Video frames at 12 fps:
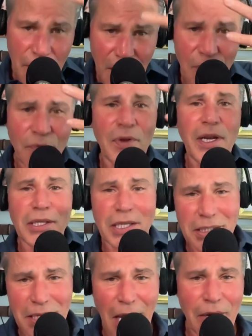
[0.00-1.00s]
infinite
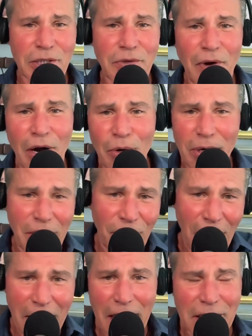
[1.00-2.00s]
desires of our heart in a
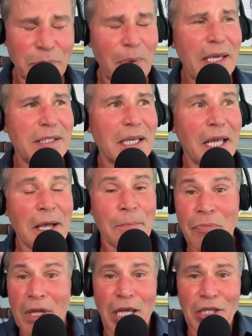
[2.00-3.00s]
finite space.
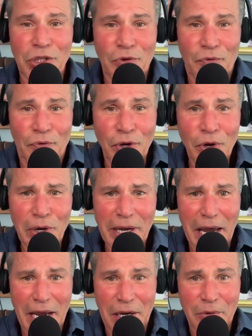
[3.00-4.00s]
It's
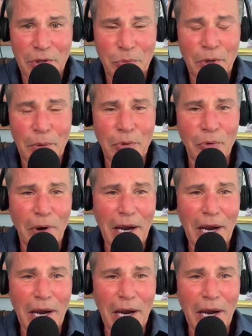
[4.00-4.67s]
infuriating to people, right?